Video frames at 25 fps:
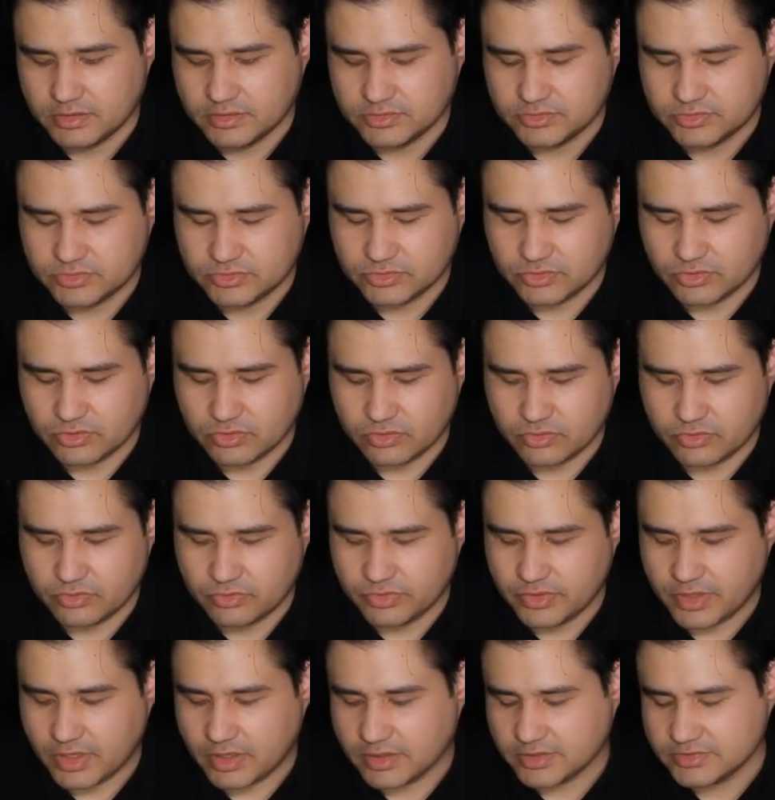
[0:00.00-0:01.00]
So
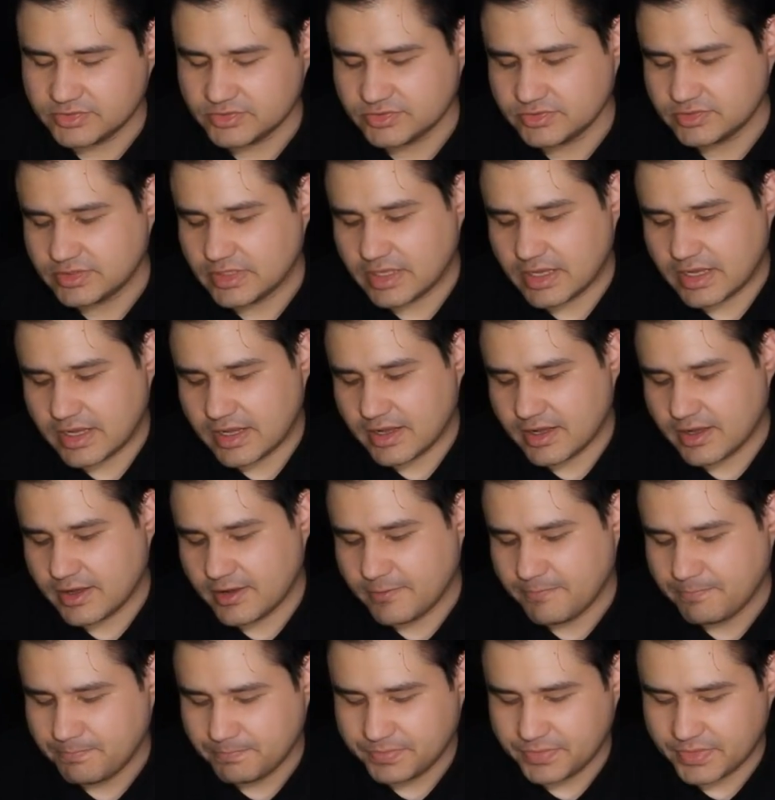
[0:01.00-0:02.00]
that's
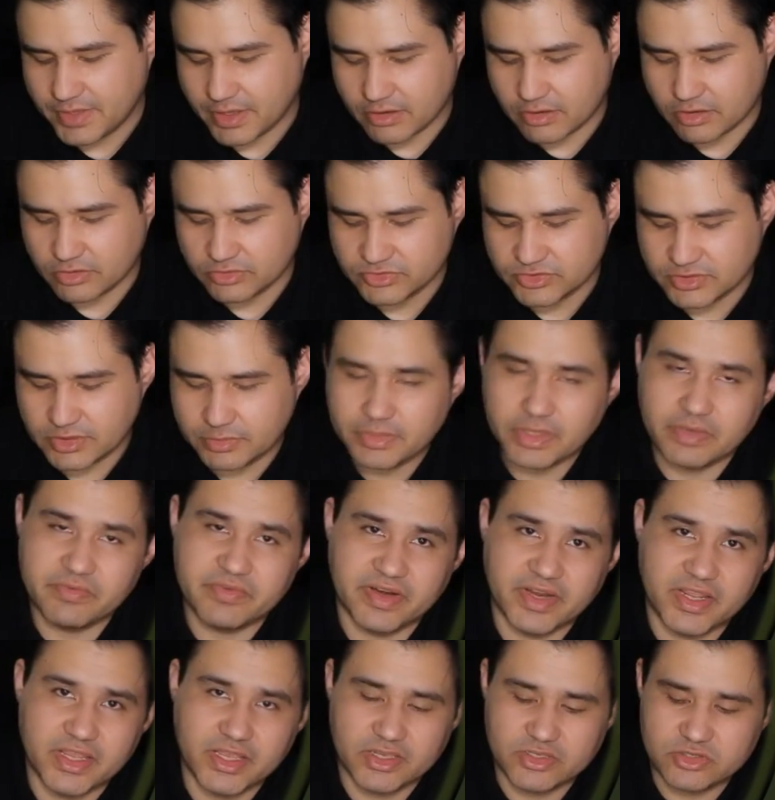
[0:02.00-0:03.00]
the concept, the
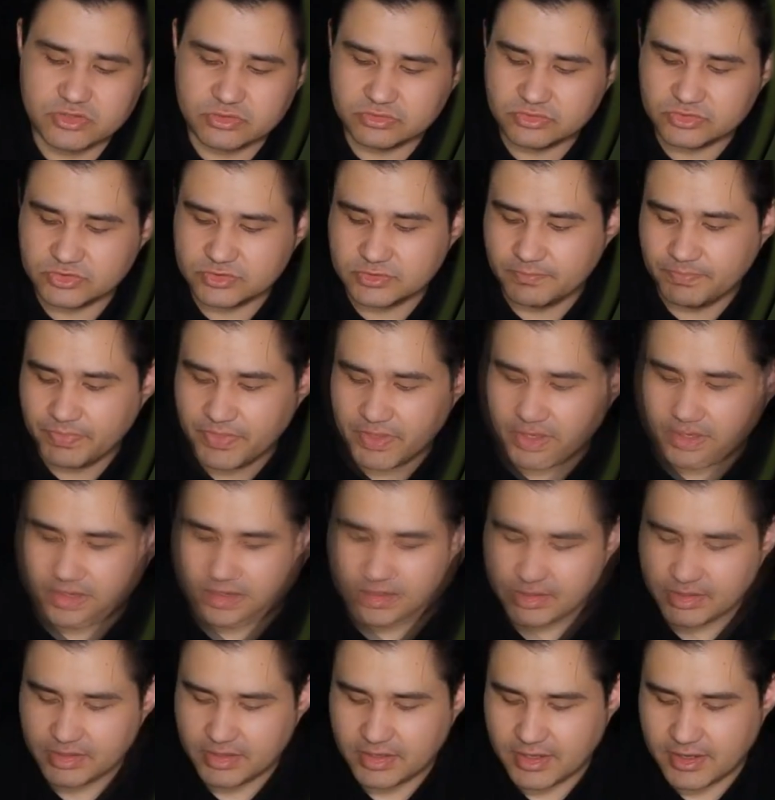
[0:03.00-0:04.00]
variations,
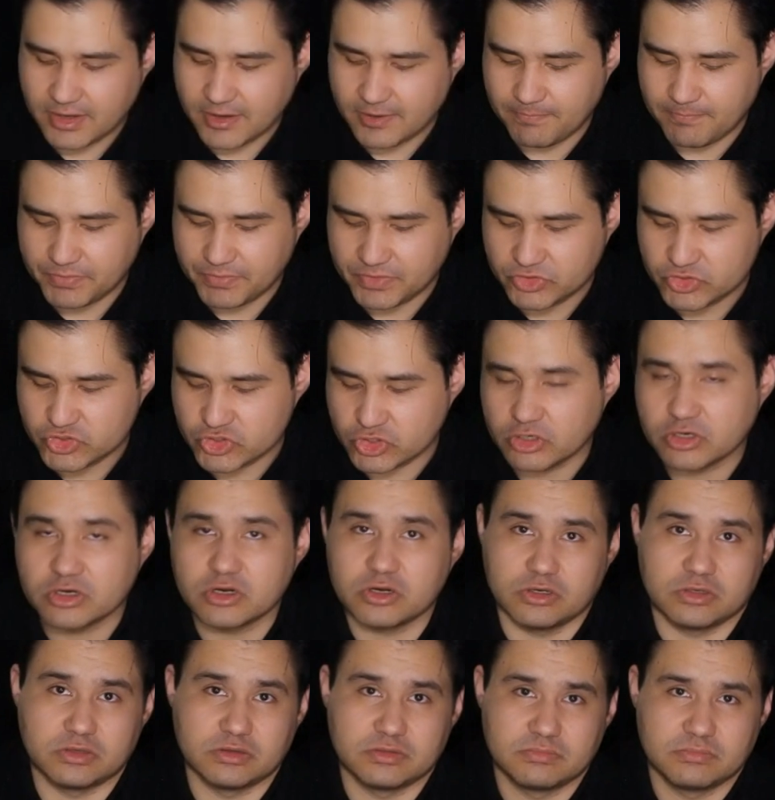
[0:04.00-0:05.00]
and
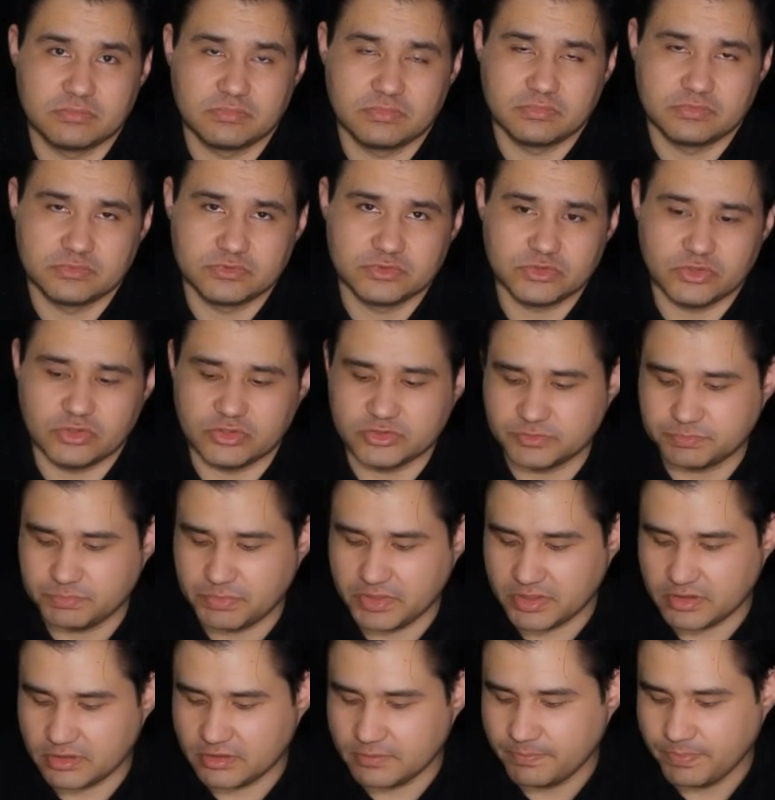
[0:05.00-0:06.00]
shortcut, sort of
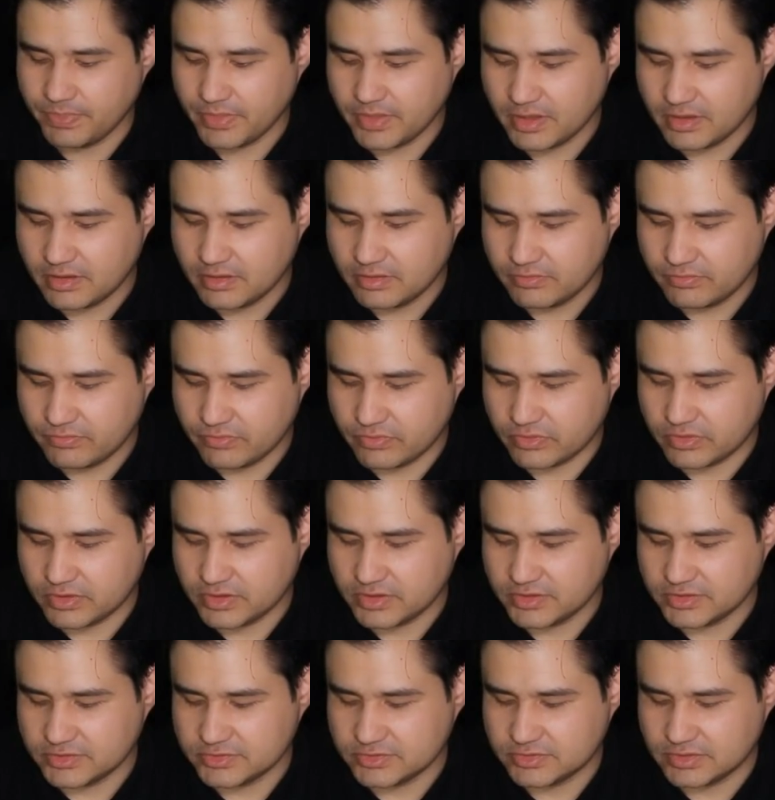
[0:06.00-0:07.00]
speaking, for
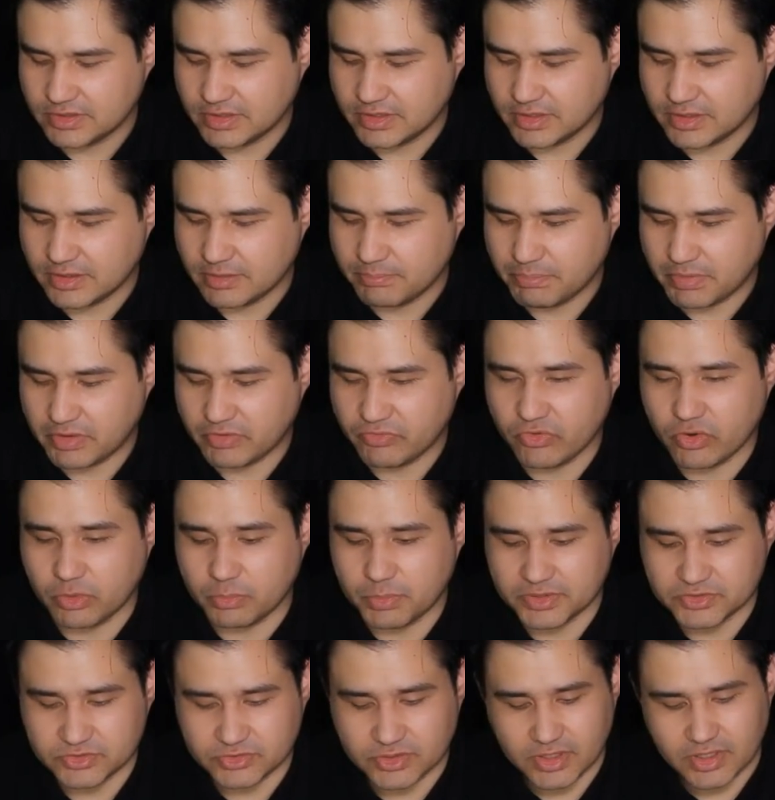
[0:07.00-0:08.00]
this
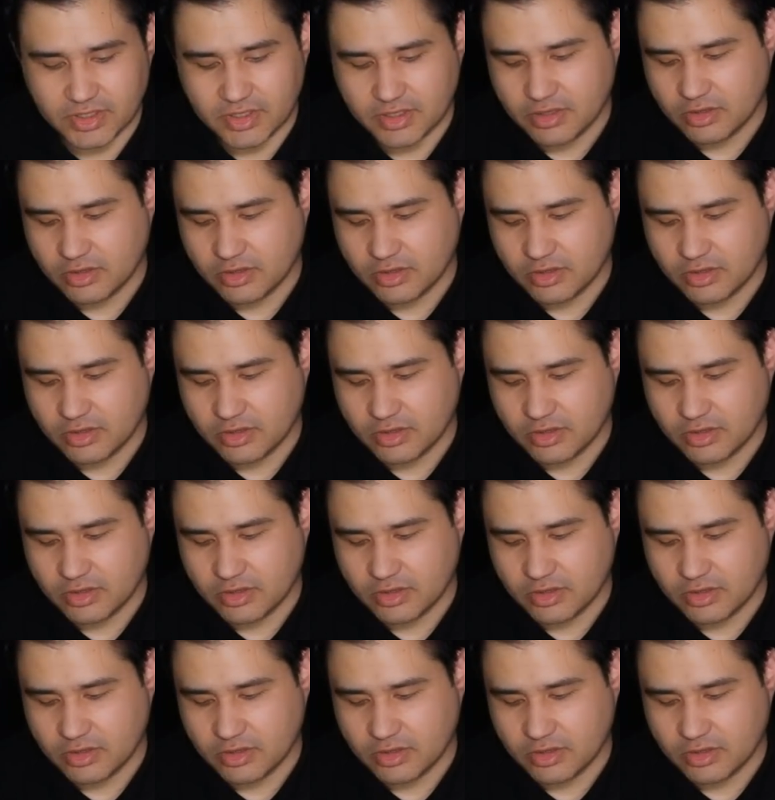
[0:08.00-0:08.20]
performance.